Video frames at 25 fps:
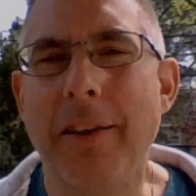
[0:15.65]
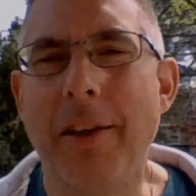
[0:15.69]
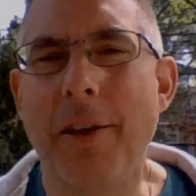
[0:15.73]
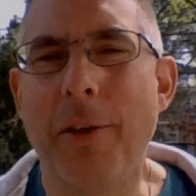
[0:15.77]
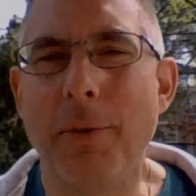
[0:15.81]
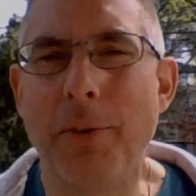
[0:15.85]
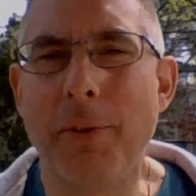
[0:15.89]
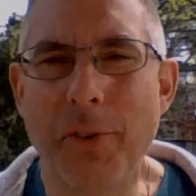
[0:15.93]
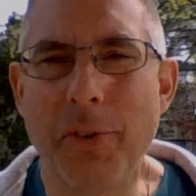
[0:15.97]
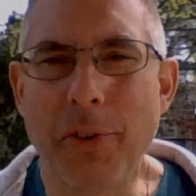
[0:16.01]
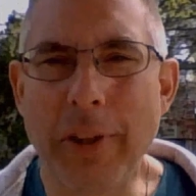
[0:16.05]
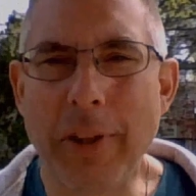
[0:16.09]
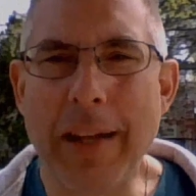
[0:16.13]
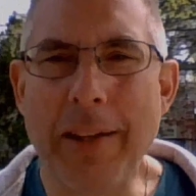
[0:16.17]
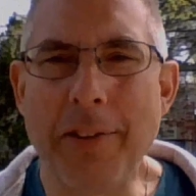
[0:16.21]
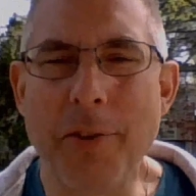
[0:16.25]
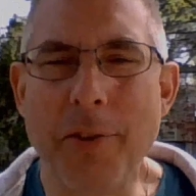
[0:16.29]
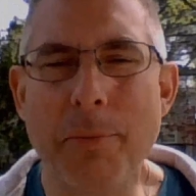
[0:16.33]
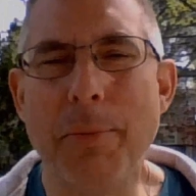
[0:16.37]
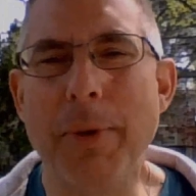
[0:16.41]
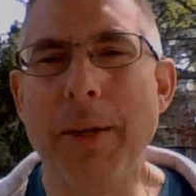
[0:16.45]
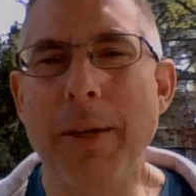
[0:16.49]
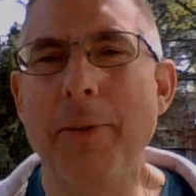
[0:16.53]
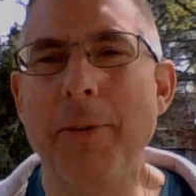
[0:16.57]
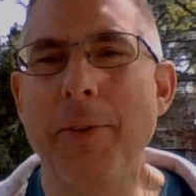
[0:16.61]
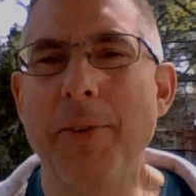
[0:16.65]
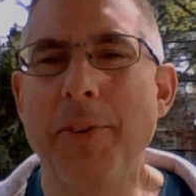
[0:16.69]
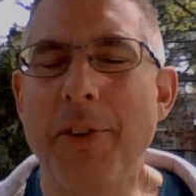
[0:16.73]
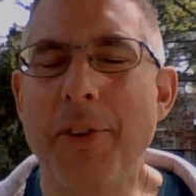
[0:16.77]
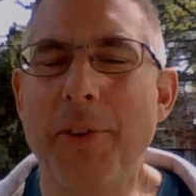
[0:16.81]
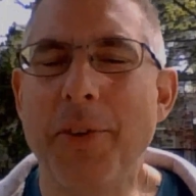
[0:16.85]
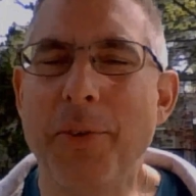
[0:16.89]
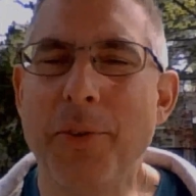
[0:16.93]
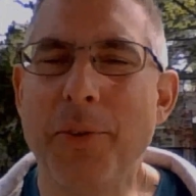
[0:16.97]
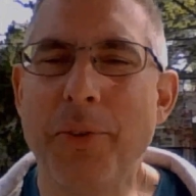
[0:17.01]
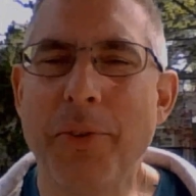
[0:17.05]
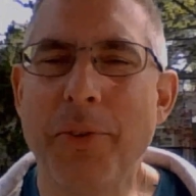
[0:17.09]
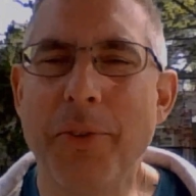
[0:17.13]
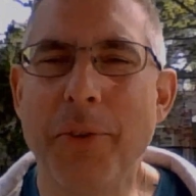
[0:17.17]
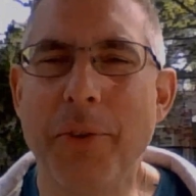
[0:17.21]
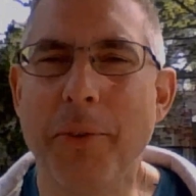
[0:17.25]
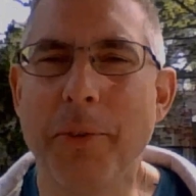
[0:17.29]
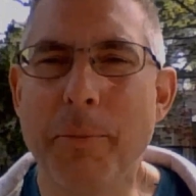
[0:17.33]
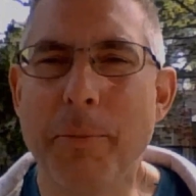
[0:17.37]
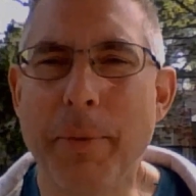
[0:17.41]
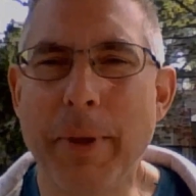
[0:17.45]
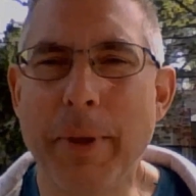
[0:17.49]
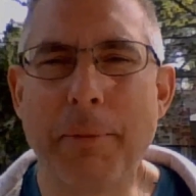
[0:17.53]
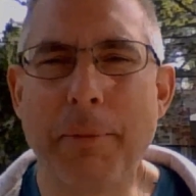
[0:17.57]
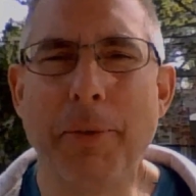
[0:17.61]
Always glad to be with you to
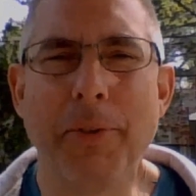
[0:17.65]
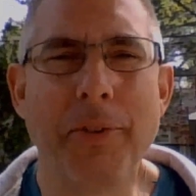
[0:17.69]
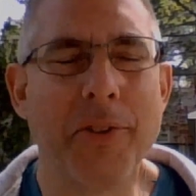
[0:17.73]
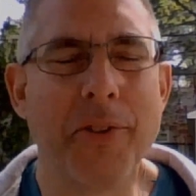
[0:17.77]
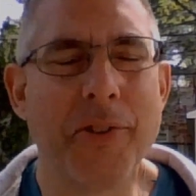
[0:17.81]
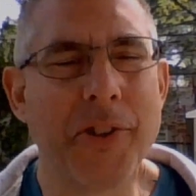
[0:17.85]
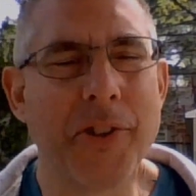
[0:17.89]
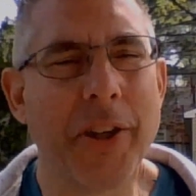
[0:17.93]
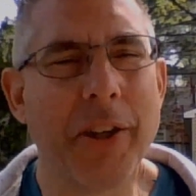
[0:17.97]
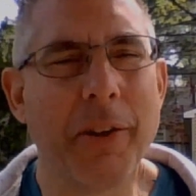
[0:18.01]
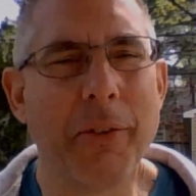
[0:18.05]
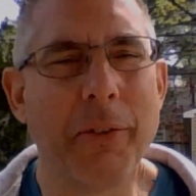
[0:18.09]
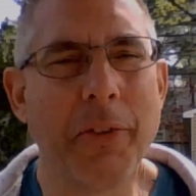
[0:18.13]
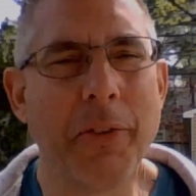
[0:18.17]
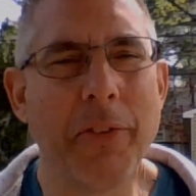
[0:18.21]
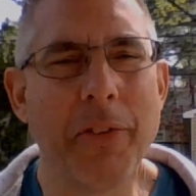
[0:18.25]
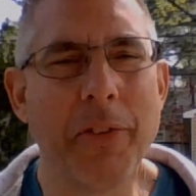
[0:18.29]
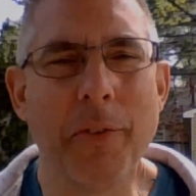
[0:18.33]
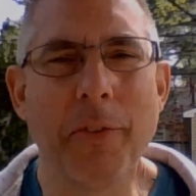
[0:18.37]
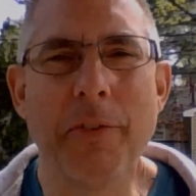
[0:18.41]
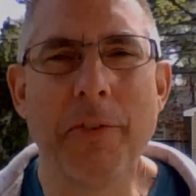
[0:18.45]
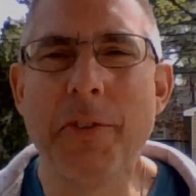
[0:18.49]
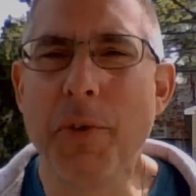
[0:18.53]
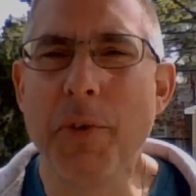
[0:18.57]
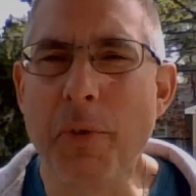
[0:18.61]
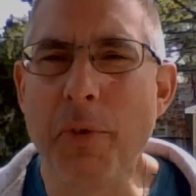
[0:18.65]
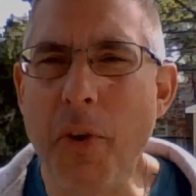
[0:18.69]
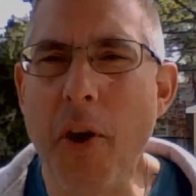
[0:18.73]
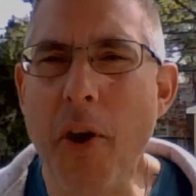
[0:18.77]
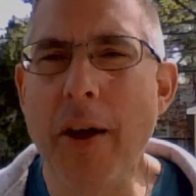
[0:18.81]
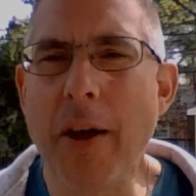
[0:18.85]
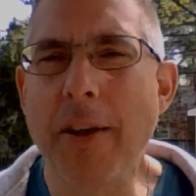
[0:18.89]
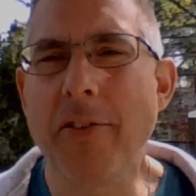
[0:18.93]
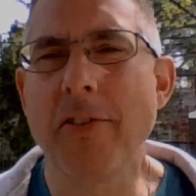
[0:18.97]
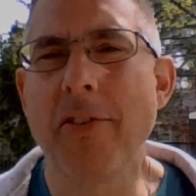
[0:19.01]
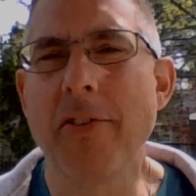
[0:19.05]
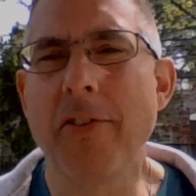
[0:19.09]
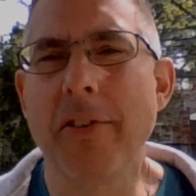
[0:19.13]
be able to share with you a few thoughts